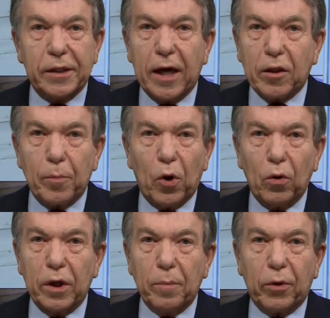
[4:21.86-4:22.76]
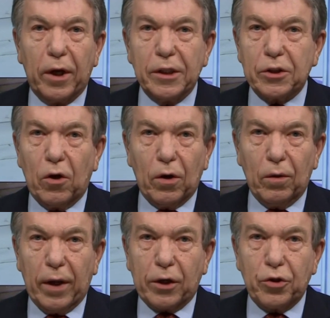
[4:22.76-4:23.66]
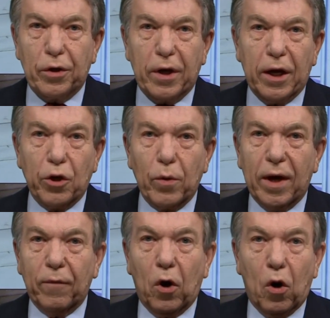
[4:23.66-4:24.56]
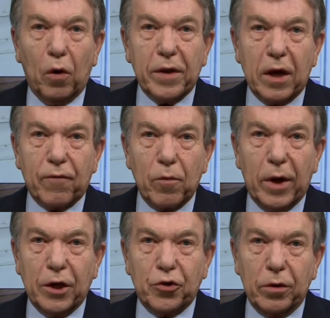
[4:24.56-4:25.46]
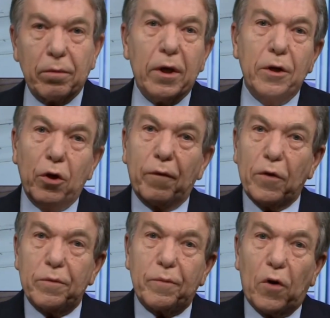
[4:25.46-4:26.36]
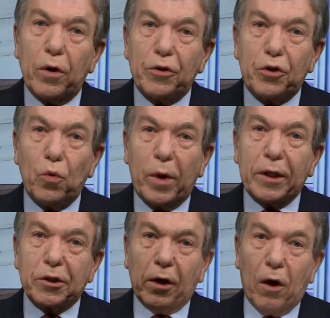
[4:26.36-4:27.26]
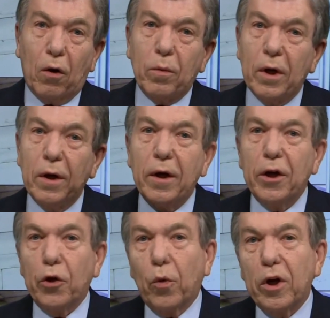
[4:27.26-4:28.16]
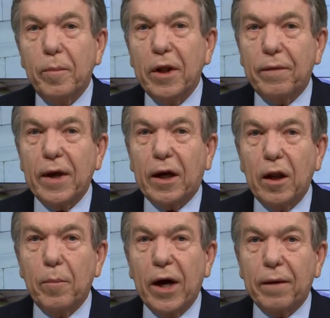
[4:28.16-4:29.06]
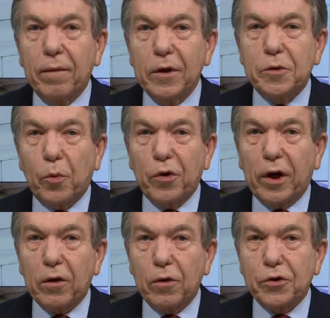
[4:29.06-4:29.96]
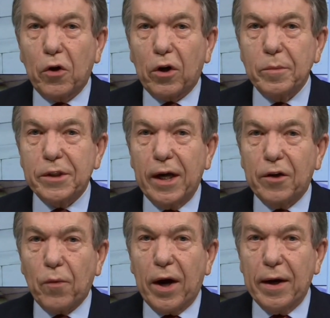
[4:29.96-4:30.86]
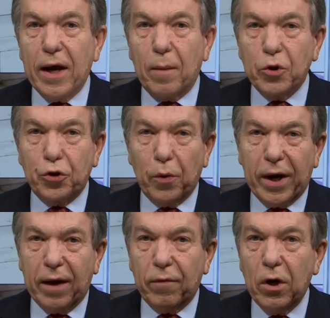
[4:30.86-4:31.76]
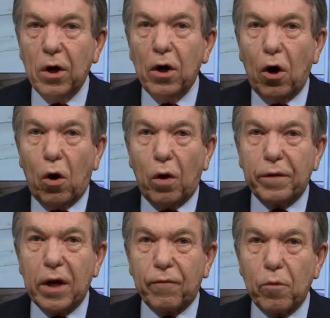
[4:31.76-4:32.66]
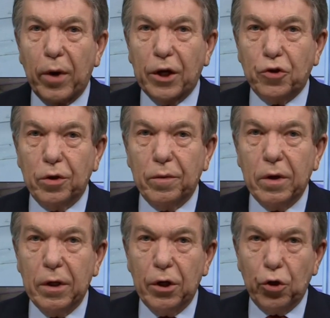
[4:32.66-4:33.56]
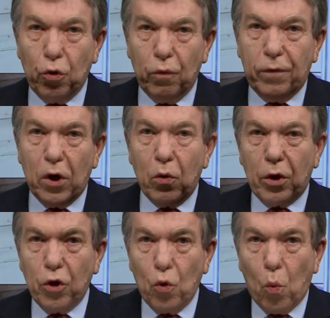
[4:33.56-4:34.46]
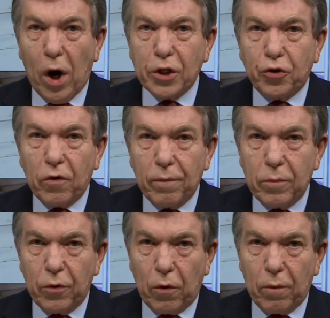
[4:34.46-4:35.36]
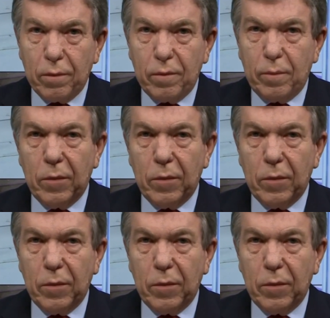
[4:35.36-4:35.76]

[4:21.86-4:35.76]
is at the polling place on Election Day. You have all the information. You know, if you voted 2 weeks ago, you wouldn't have been thinking about this particular circumstance right now, but you have all the information. You vote, you watch your